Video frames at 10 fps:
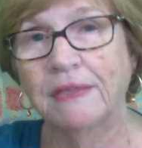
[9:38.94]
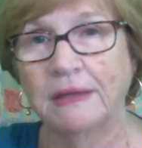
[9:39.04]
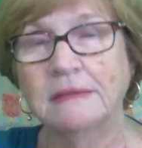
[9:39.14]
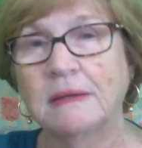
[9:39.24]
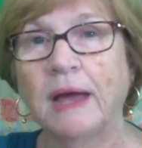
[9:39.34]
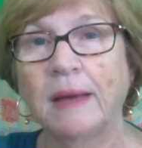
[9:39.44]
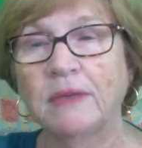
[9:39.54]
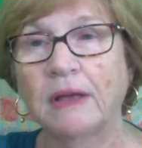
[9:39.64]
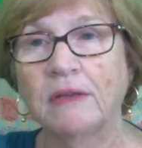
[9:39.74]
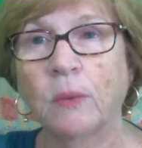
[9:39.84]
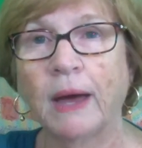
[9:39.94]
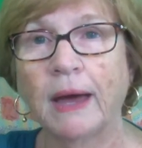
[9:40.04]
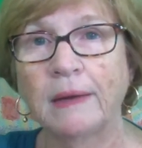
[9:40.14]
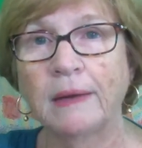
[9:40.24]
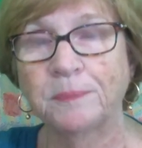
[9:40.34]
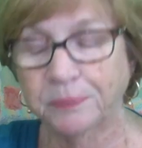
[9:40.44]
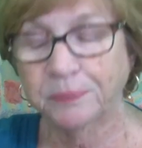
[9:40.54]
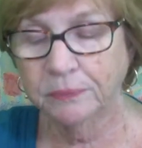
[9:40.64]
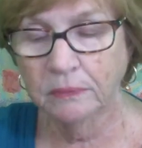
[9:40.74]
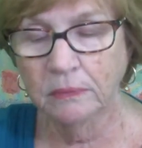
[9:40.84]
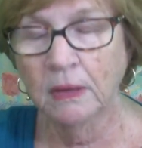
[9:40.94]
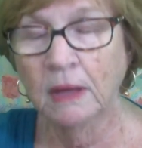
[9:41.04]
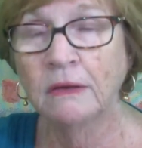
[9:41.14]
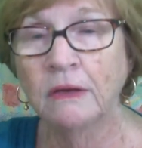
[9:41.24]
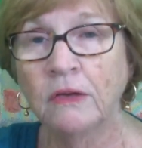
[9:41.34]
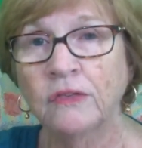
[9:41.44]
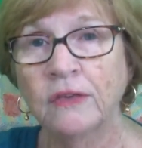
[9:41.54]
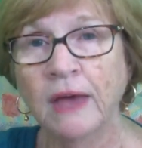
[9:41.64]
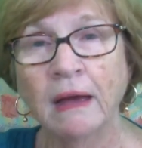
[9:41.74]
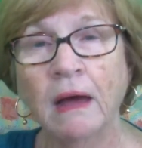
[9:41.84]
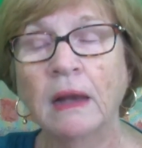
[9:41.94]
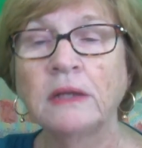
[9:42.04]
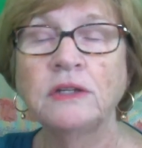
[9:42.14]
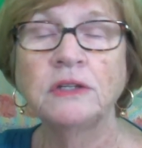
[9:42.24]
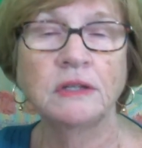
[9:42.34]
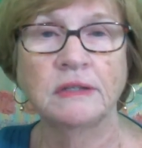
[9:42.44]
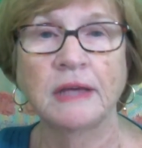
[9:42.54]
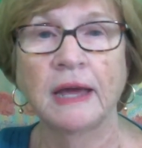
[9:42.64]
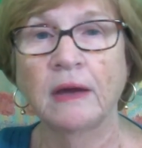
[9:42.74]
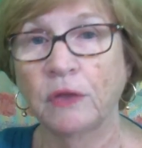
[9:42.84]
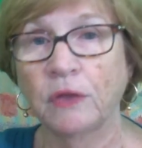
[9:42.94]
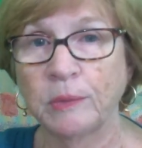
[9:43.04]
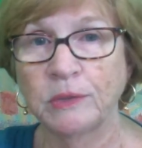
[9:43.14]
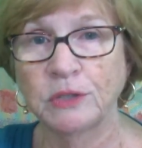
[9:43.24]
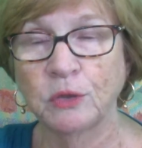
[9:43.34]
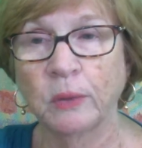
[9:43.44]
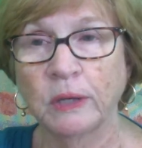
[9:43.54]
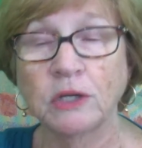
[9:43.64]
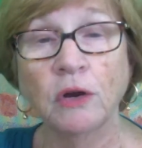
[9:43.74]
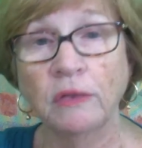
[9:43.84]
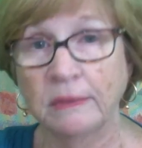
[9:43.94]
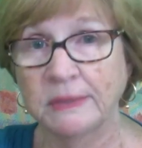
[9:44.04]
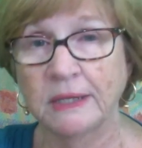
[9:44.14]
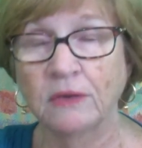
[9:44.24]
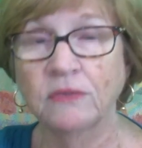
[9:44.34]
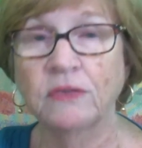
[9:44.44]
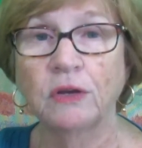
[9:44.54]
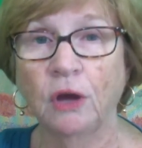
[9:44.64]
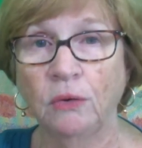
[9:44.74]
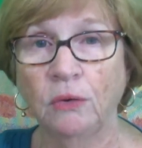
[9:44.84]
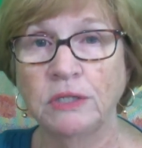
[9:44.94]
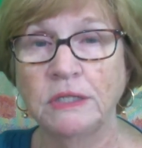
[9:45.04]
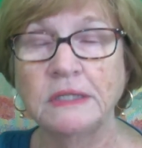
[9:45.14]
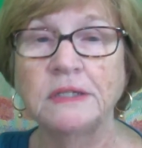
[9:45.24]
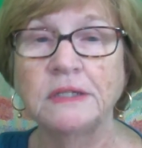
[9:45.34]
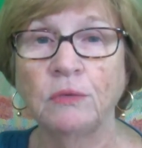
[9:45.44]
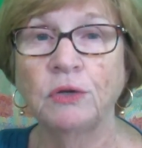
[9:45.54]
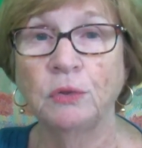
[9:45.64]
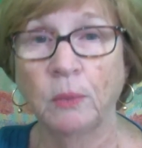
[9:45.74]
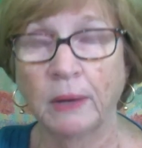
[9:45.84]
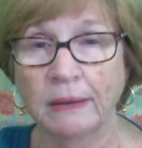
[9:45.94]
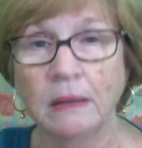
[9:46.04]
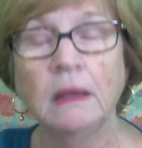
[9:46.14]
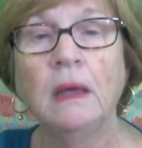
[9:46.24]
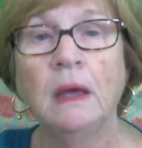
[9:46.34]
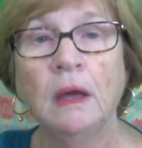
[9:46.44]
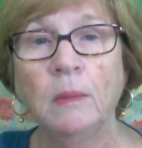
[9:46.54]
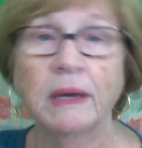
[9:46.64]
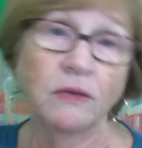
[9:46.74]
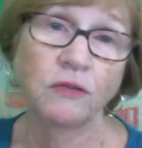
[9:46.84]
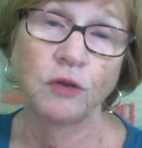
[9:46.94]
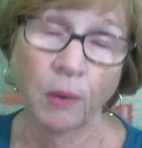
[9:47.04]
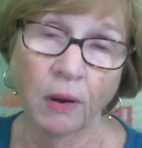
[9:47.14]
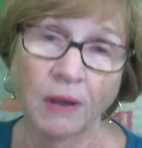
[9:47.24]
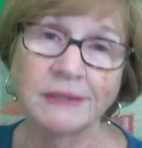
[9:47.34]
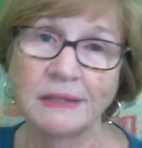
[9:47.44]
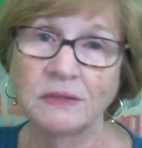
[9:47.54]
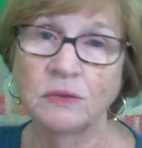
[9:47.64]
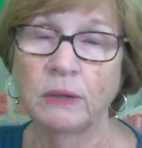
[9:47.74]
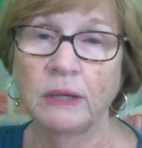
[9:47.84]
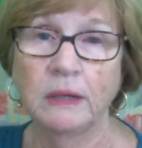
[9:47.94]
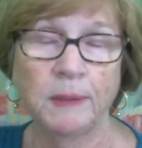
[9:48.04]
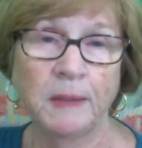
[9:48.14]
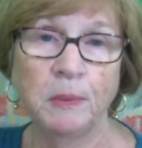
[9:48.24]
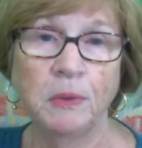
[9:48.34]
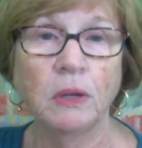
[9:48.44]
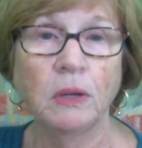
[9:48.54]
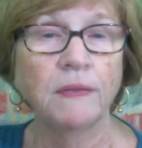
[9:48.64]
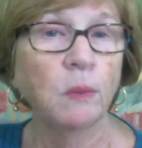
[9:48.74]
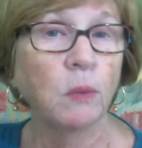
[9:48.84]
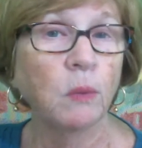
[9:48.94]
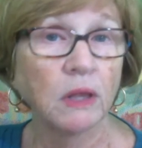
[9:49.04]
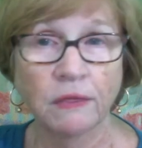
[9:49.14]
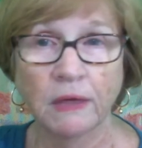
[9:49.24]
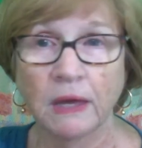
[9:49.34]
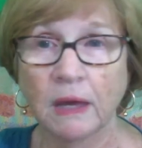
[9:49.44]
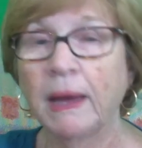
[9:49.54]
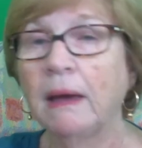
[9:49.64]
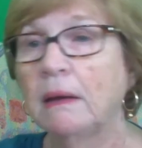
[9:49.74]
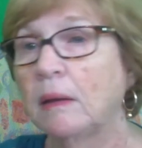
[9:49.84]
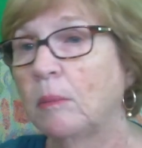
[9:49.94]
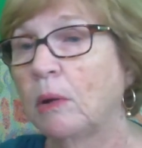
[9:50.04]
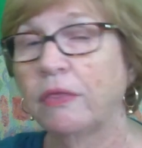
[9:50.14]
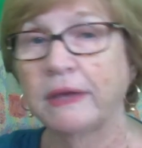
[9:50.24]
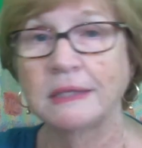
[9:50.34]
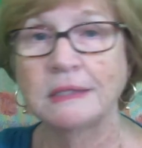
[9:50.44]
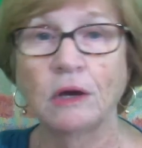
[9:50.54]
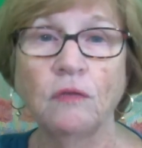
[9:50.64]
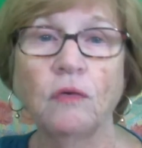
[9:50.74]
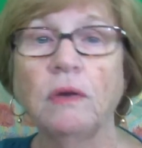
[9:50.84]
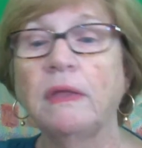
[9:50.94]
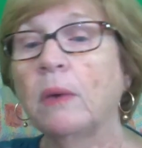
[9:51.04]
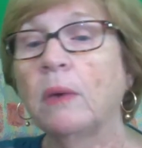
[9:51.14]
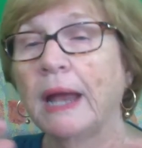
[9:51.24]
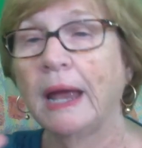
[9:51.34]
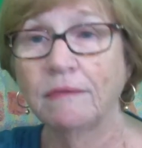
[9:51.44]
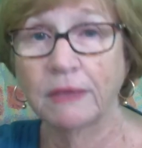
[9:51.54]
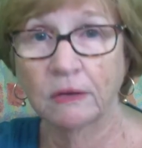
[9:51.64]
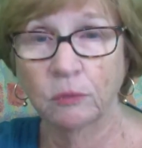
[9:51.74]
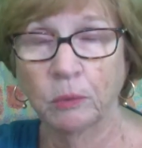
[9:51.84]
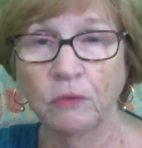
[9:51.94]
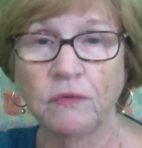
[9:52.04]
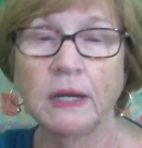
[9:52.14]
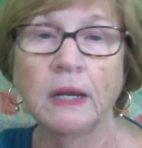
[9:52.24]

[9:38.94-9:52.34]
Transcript: sometimes that's why psychologists and psychotherapists who want to turn themselves into coaches don't do well, because they're process-oriented people, and they want to think about and mull things over, and they want to have things perfect.